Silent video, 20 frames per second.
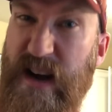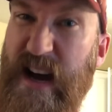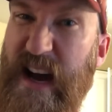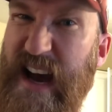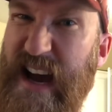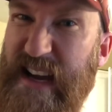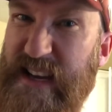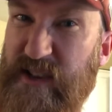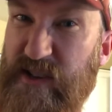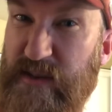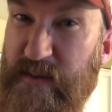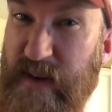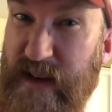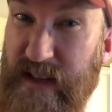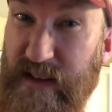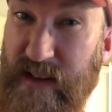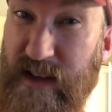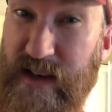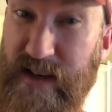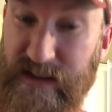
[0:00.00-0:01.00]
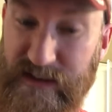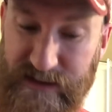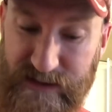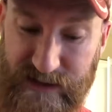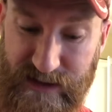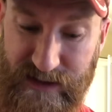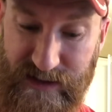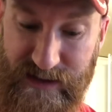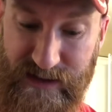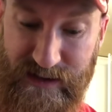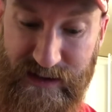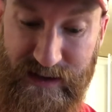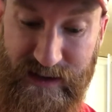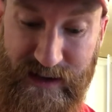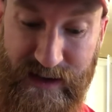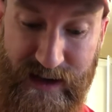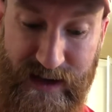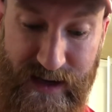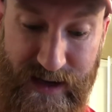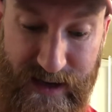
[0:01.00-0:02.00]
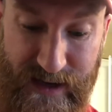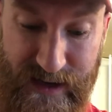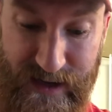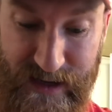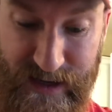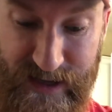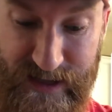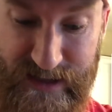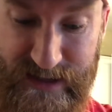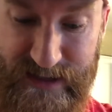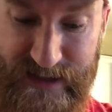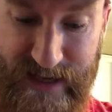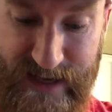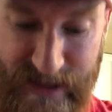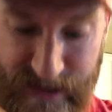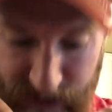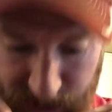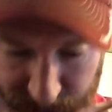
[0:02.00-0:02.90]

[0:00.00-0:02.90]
I use my lungs. I just take it